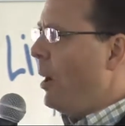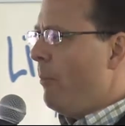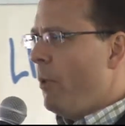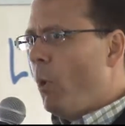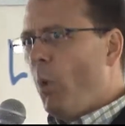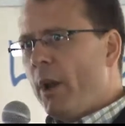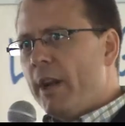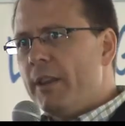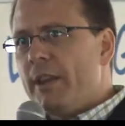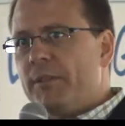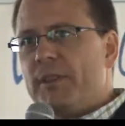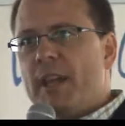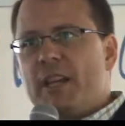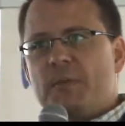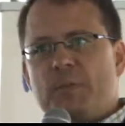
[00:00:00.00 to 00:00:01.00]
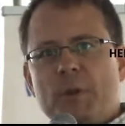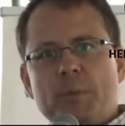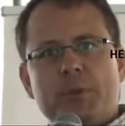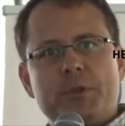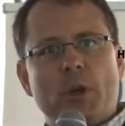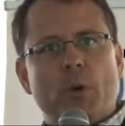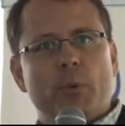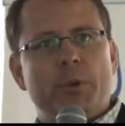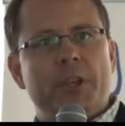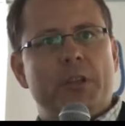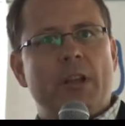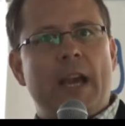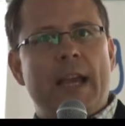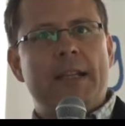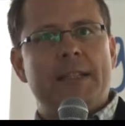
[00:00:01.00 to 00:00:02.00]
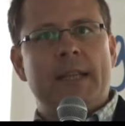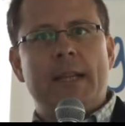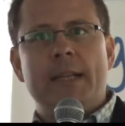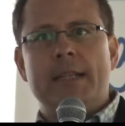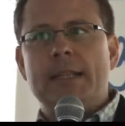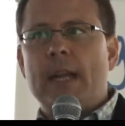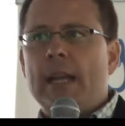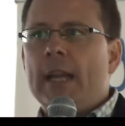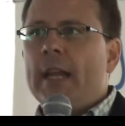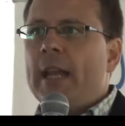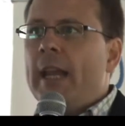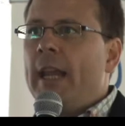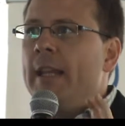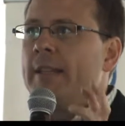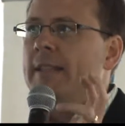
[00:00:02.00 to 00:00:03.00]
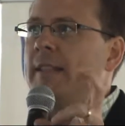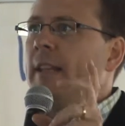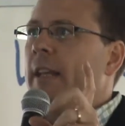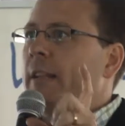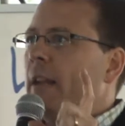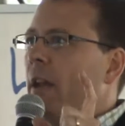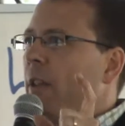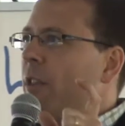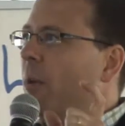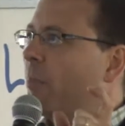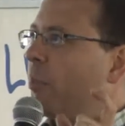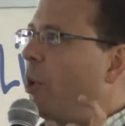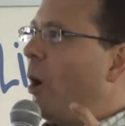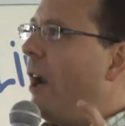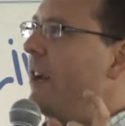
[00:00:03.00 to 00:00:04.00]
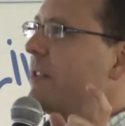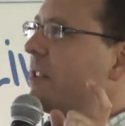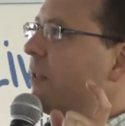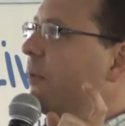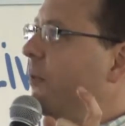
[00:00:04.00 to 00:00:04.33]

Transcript: But one of the things people don't realize is is that the price of